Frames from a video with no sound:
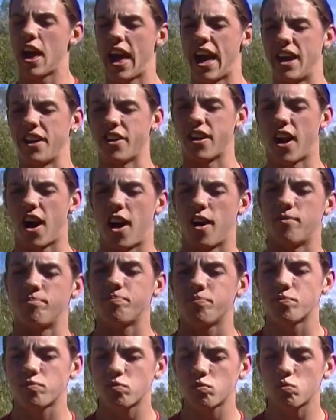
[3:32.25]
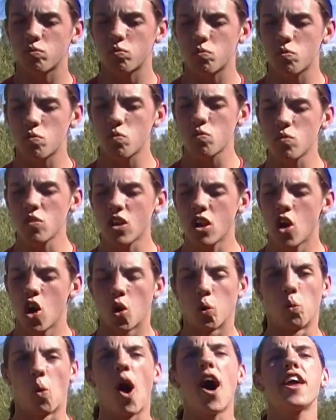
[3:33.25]
and
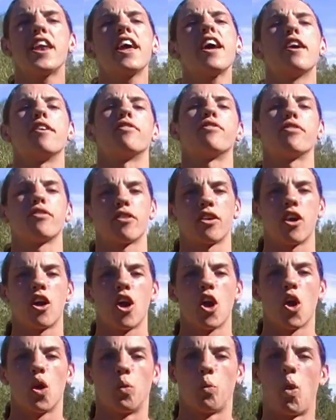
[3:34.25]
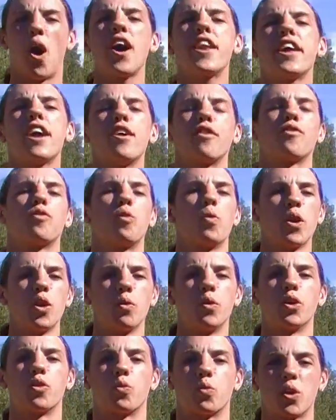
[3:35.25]
what if
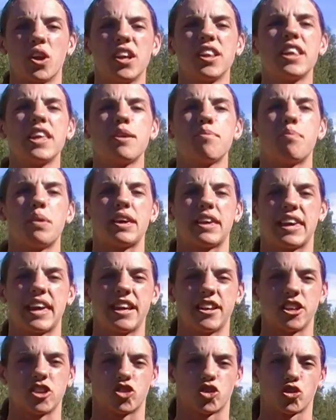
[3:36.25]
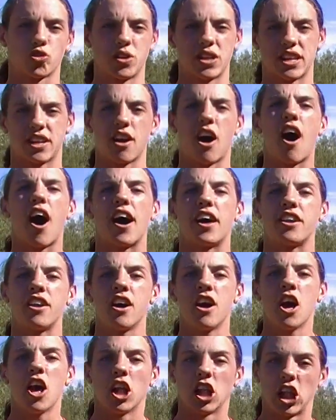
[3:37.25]
we would really begin to treat God
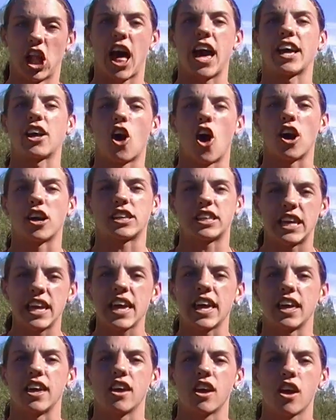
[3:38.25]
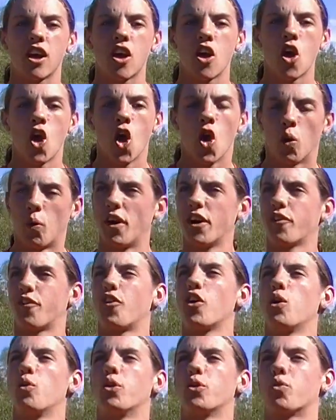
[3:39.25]
like our king? What
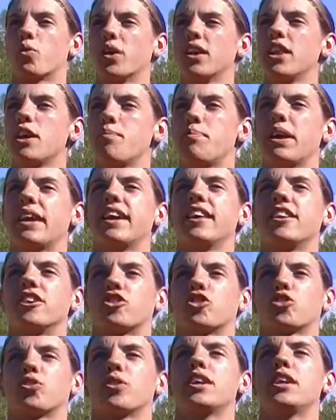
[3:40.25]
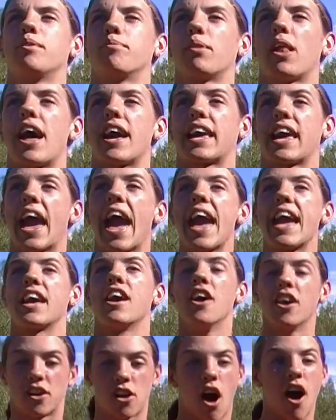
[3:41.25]
if we would really begin to treat him like, hey,
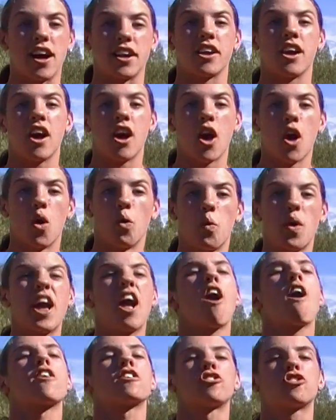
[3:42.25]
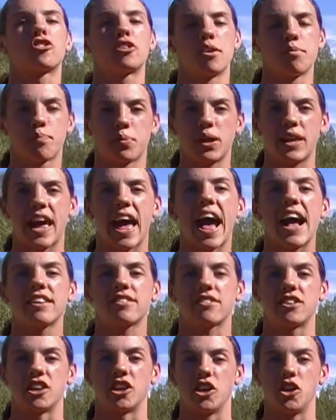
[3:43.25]
God, we are simply
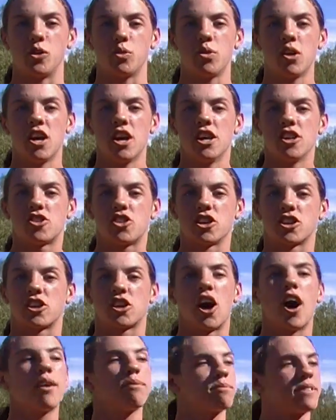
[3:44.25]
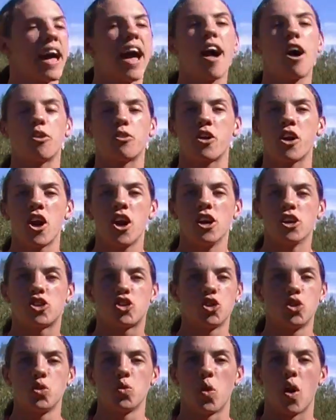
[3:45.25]
asking you to come down
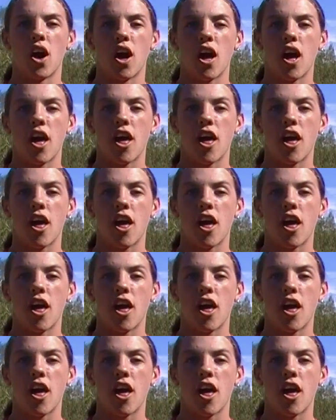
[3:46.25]
to